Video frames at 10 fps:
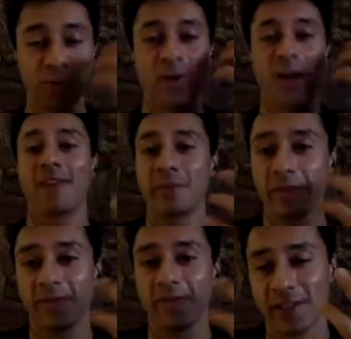have to be
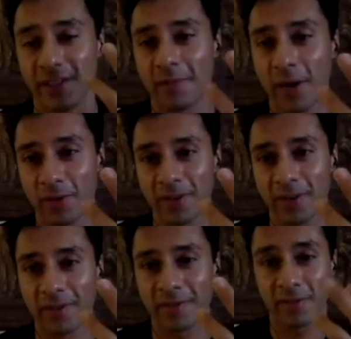physical about it,
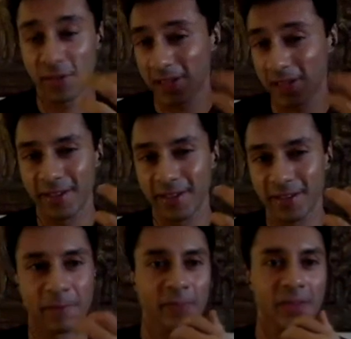just like discipline.
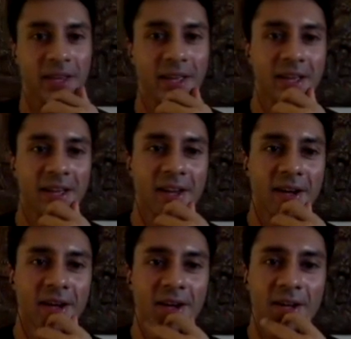
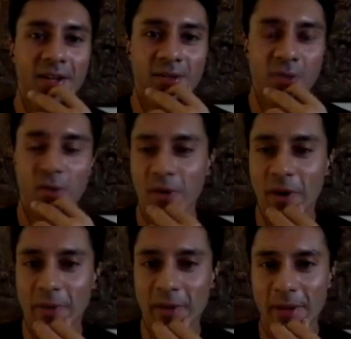So, what do I
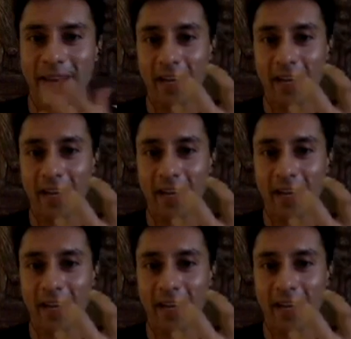mean by getting